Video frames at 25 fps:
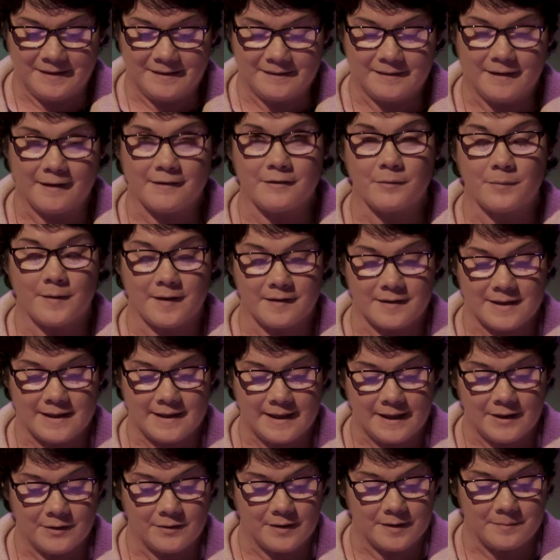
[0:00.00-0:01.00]
This was a
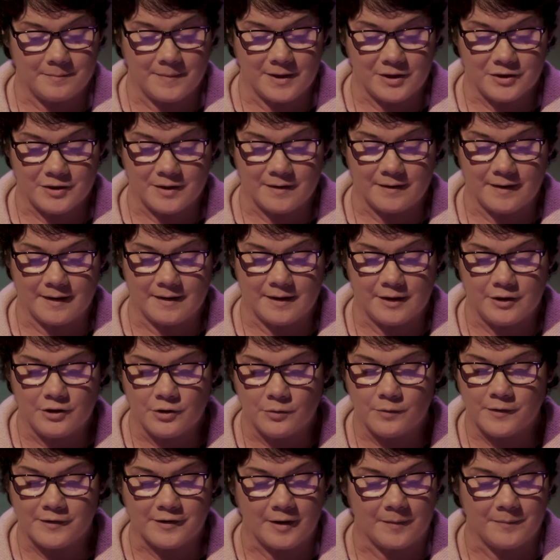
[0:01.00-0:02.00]
clear admission that he
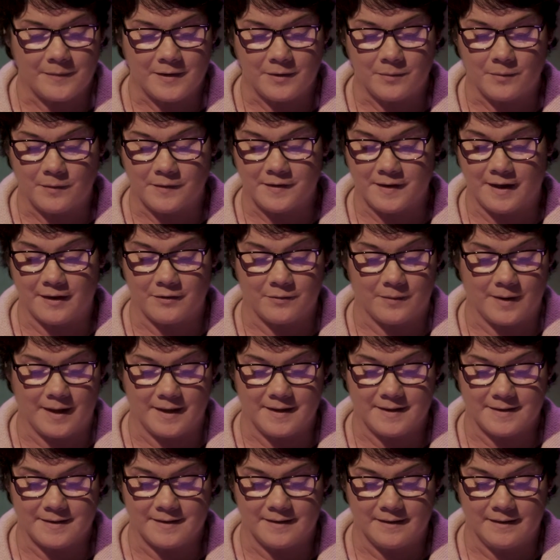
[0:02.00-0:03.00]
knew something was not
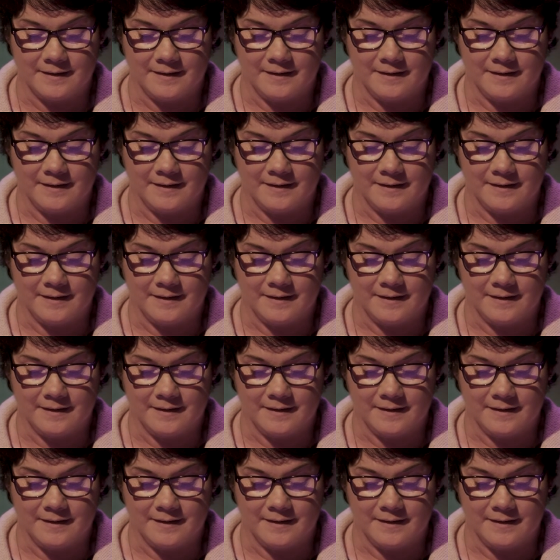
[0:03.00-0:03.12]
right.